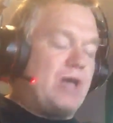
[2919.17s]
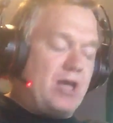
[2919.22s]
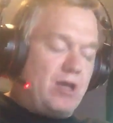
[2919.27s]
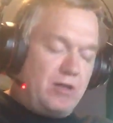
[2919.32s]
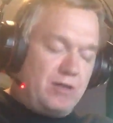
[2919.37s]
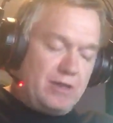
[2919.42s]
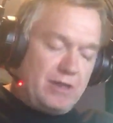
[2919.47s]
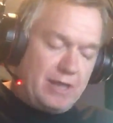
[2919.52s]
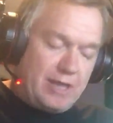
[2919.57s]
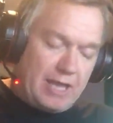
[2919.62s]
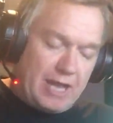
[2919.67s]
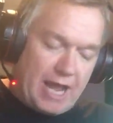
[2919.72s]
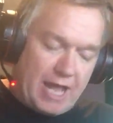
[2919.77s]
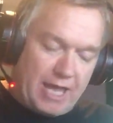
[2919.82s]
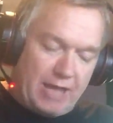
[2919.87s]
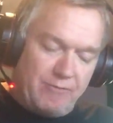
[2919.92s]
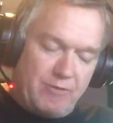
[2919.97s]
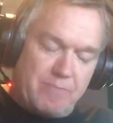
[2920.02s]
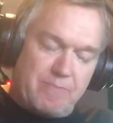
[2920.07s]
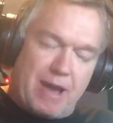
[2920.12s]
well,
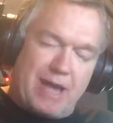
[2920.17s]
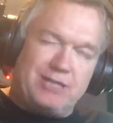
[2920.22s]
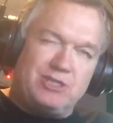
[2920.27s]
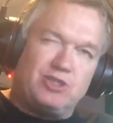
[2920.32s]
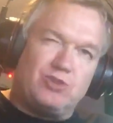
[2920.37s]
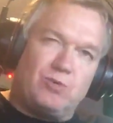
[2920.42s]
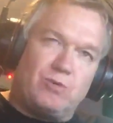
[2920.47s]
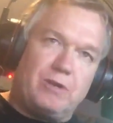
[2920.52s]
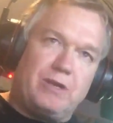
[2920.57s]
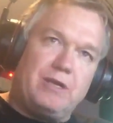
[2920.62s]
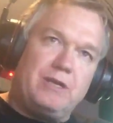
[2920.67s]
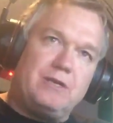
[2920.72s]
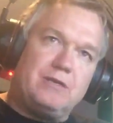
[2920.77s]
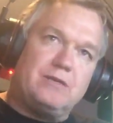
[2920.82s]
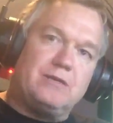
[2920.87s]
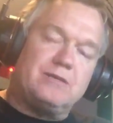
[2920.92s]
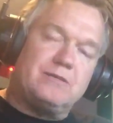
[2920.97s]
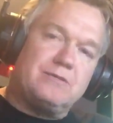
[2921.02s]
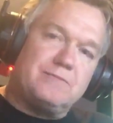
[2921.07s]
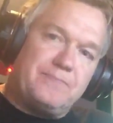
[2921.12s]
can I give you my story
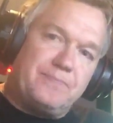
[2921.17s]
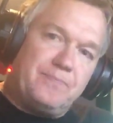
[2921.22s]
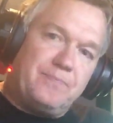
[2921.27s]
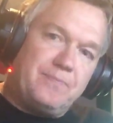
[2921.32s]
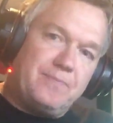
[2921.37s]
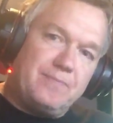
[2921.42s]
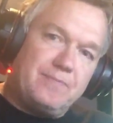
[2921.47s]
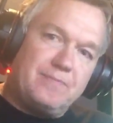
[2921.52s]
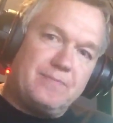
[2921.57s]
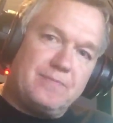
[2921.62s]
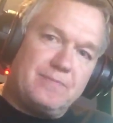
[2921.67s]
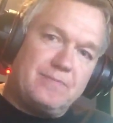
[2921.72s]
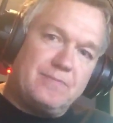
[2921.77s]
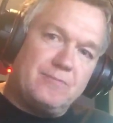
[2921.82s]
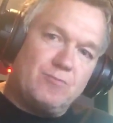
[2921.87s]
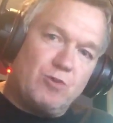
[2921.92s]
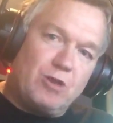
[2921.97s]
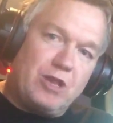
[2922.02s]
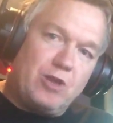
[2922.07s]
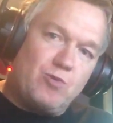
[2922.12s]

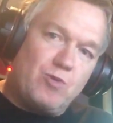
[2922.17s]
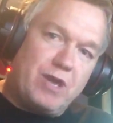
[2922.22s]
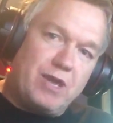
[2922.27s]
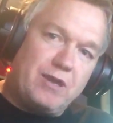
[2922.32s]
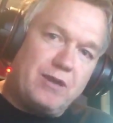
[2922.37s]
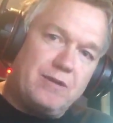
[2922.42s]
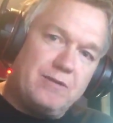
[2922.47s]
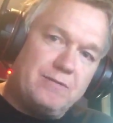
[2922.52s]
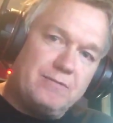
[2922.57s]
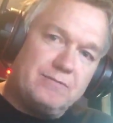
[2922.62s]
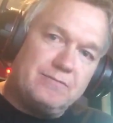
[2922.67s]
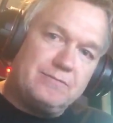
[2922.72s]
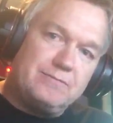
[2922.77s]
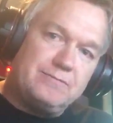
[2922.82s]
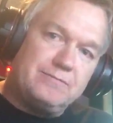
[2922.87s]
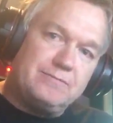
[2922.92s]
really quick?